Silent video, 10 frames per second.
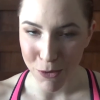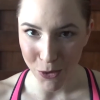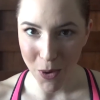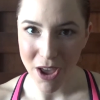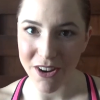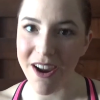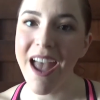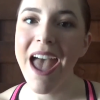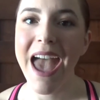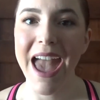more water,
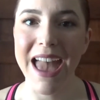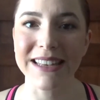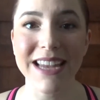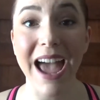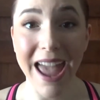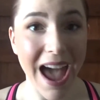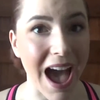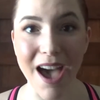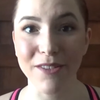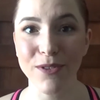and I
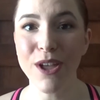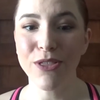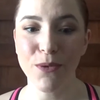have.